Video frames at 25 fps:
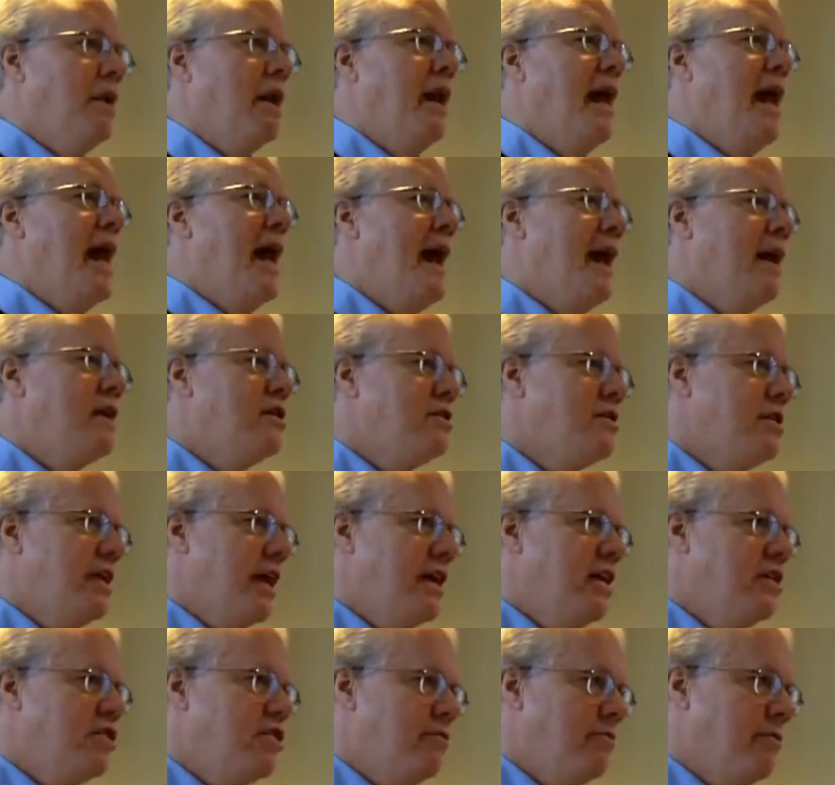But as
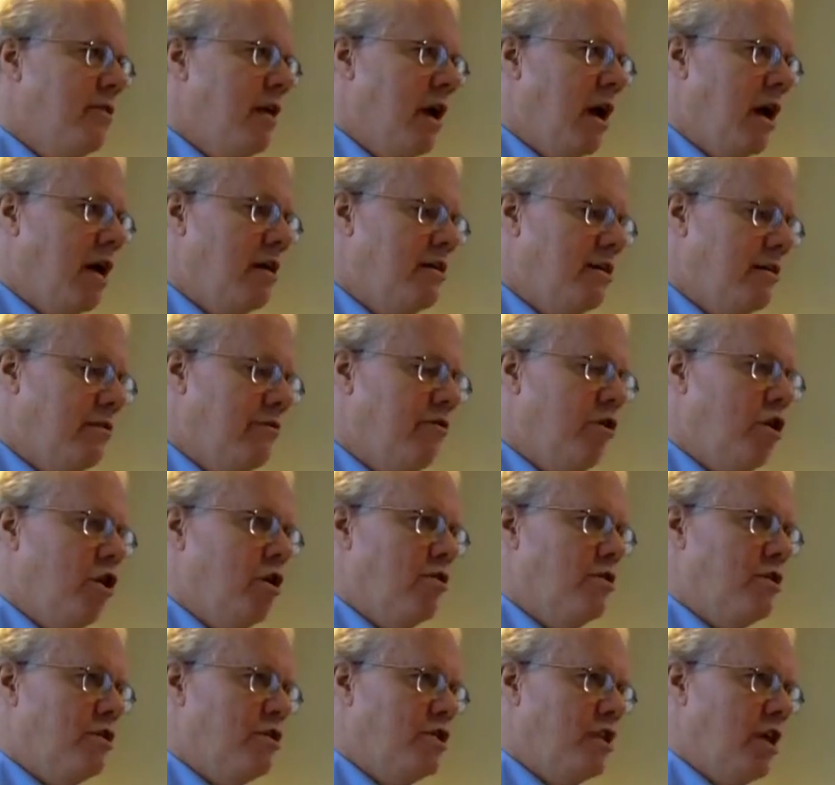they
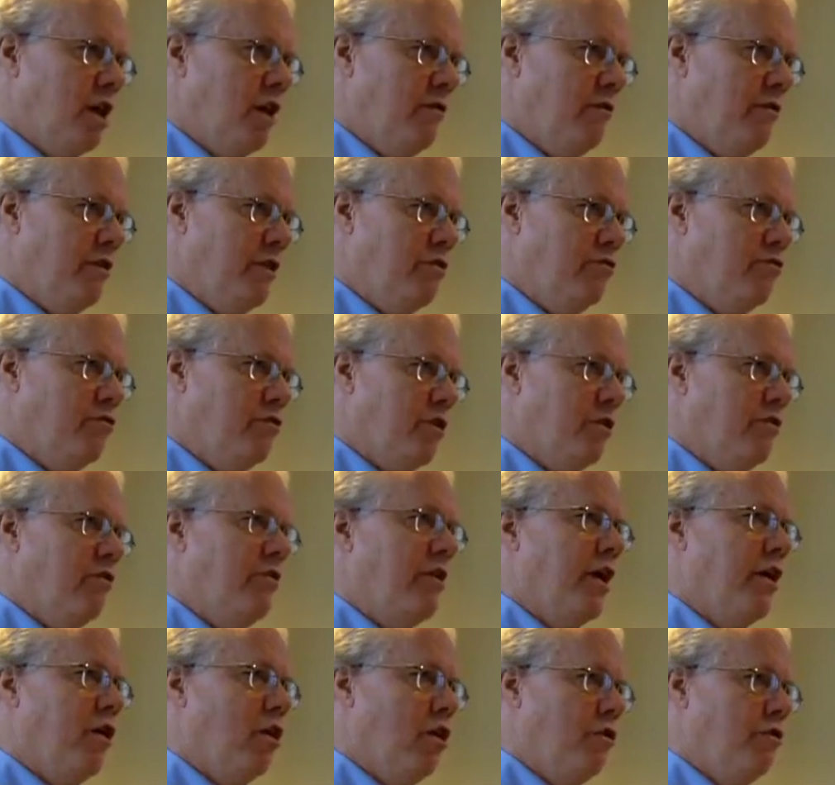default to
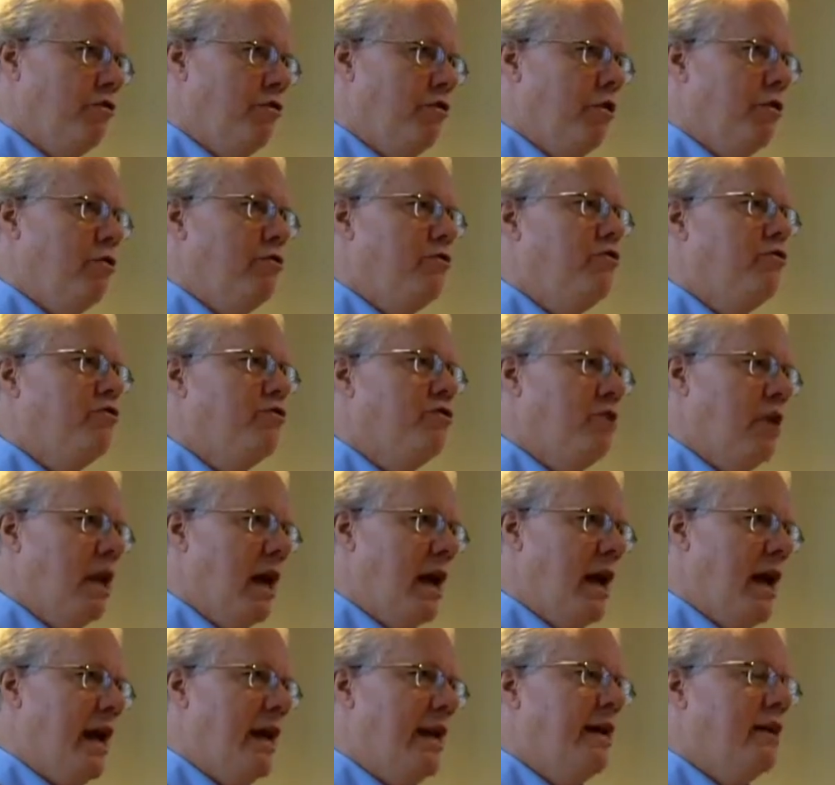self-interest, they also
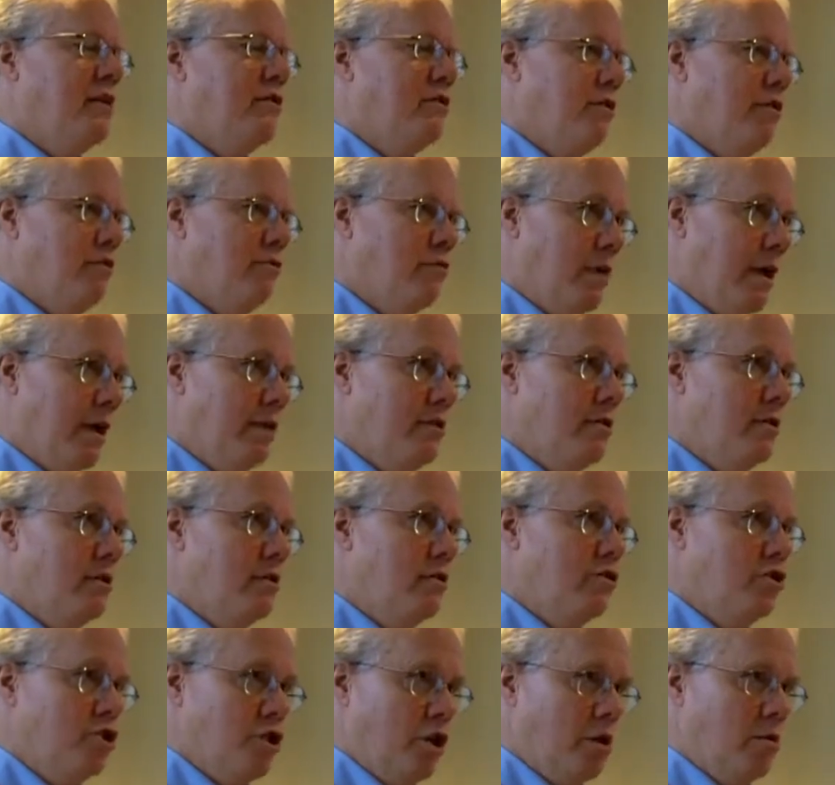slide into the red
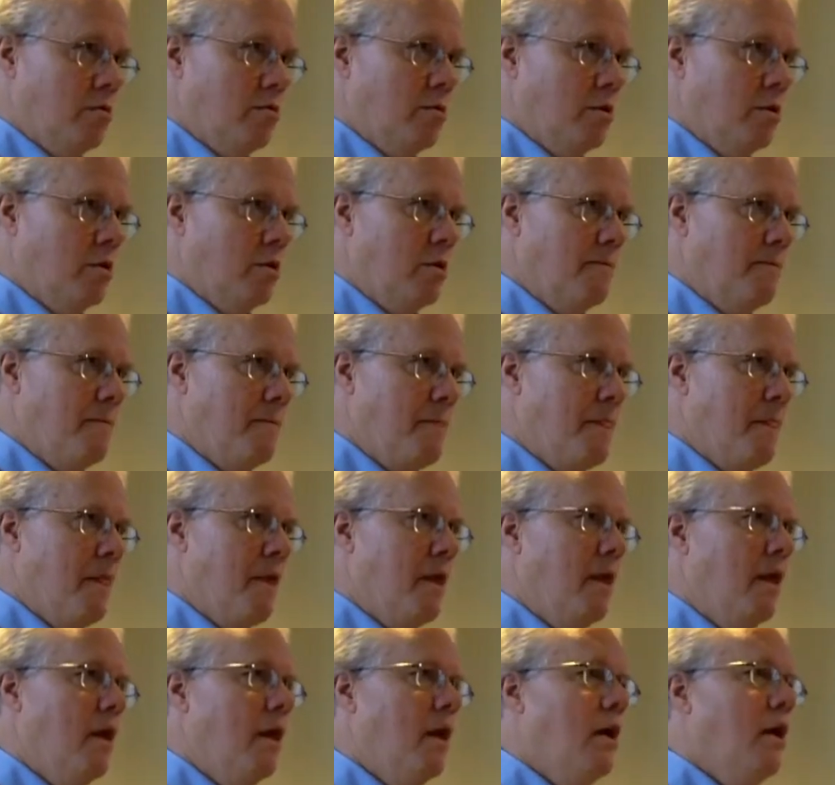zone.
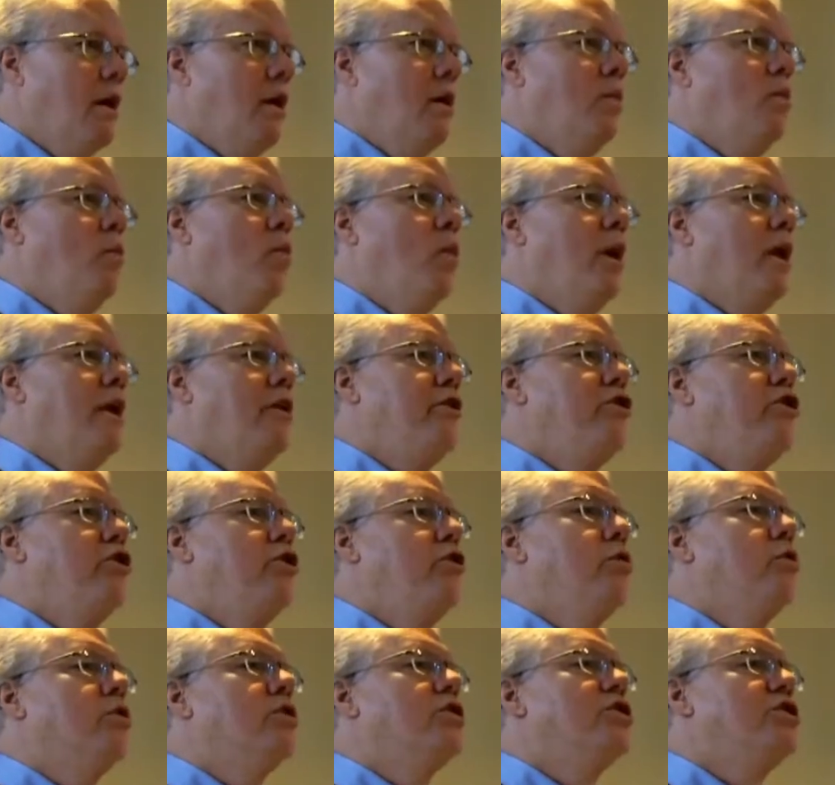When
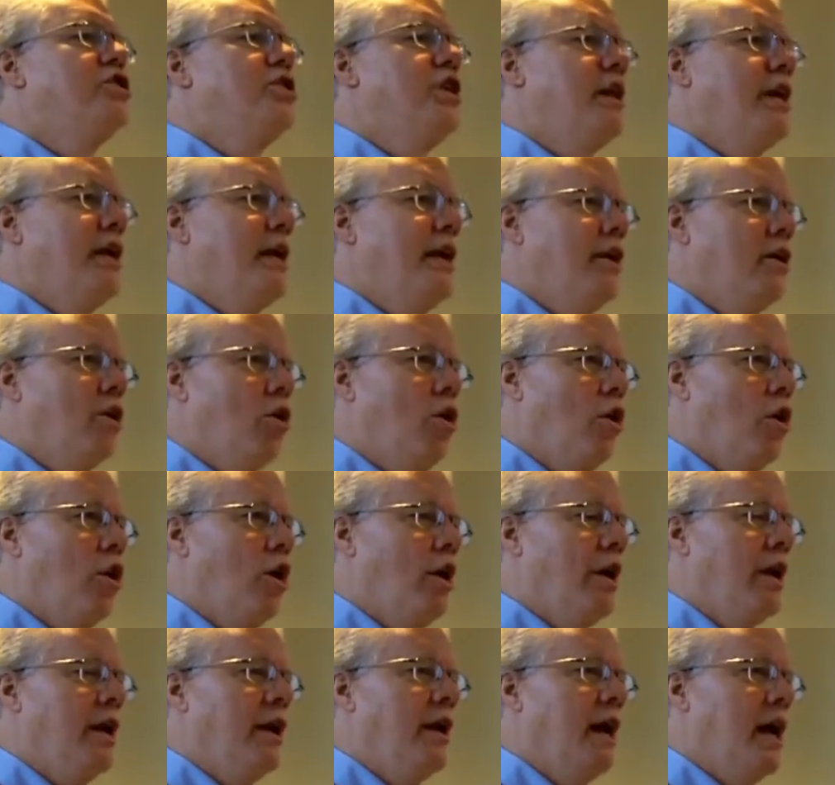you are sitting
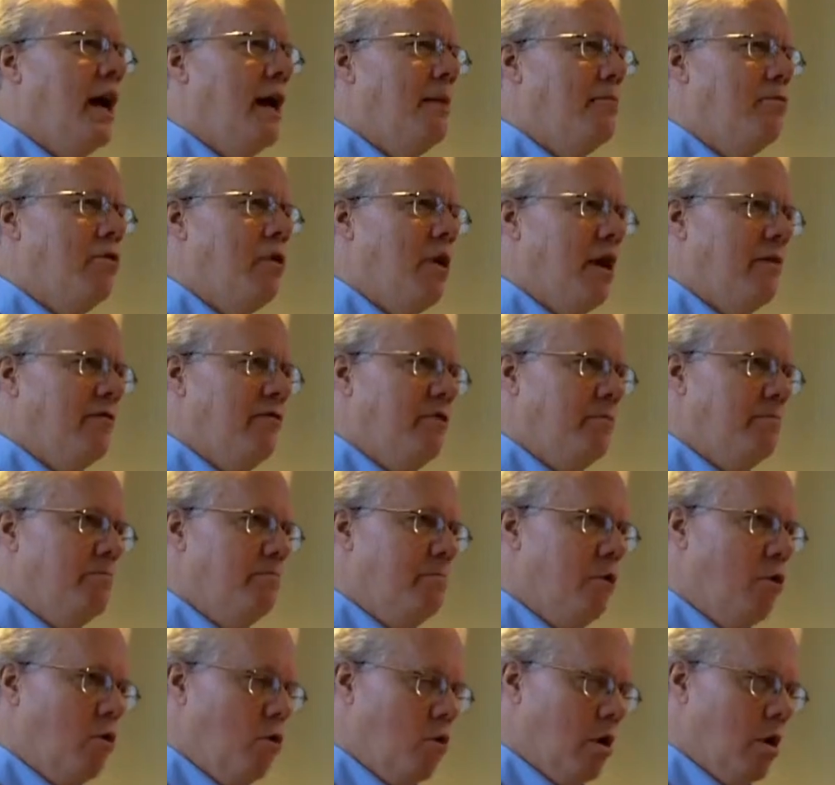on a
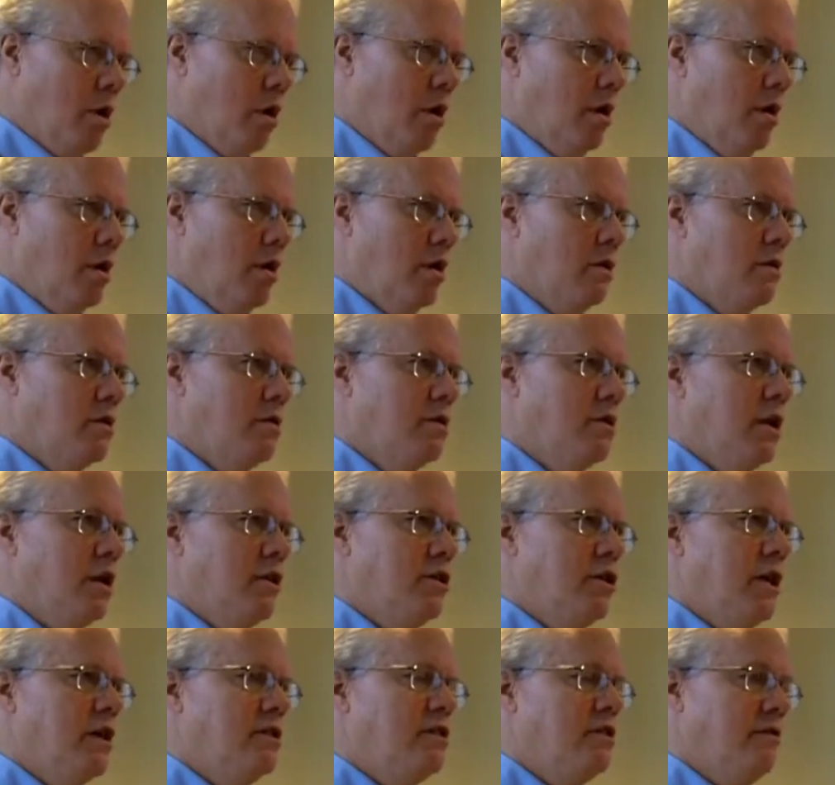nonprofit board,
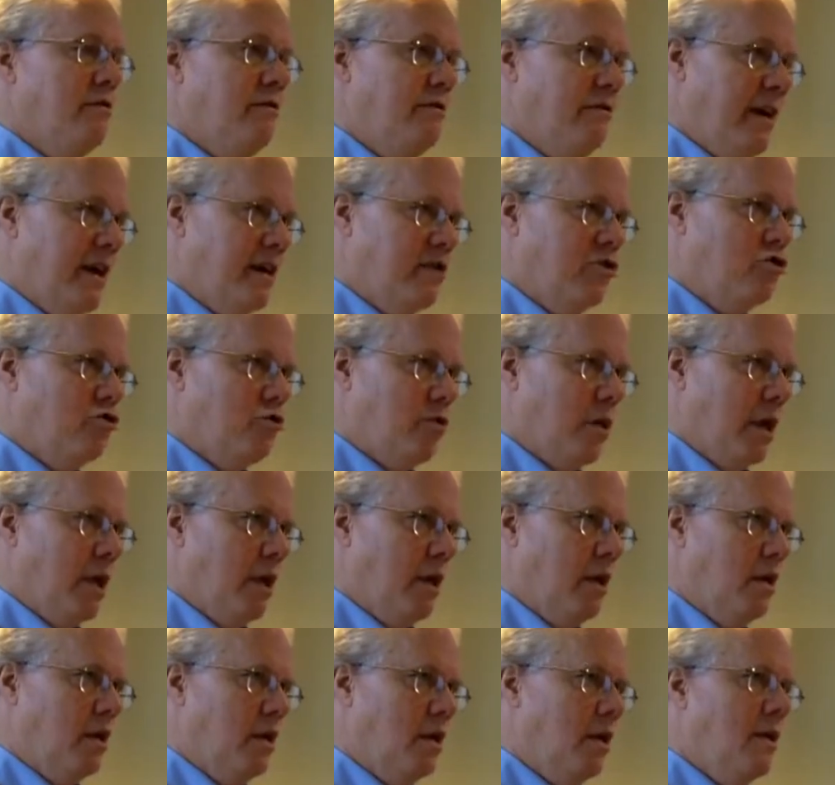such as a
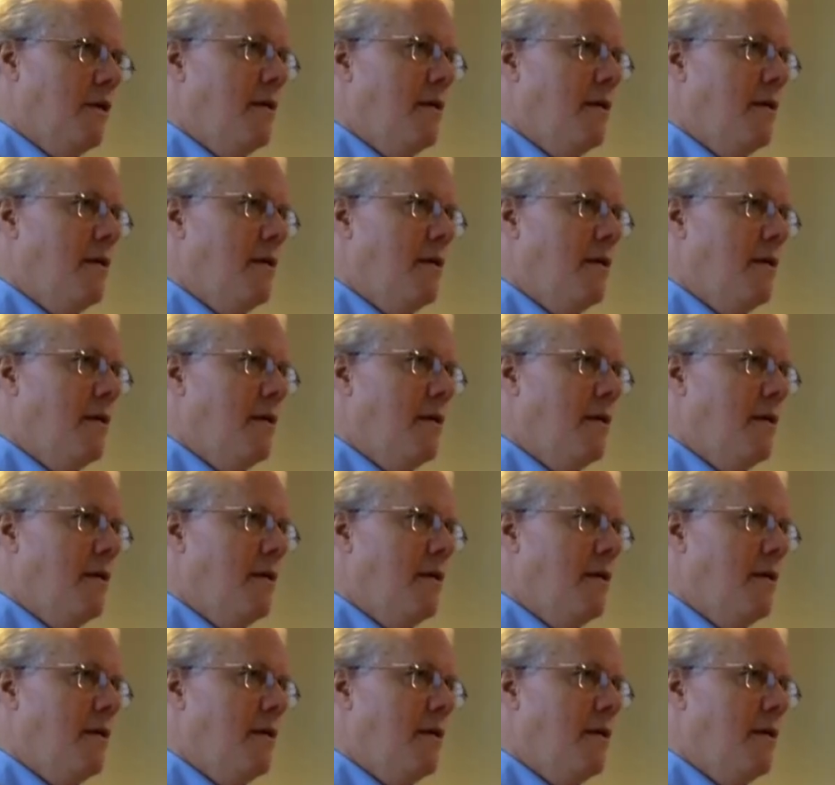vestry,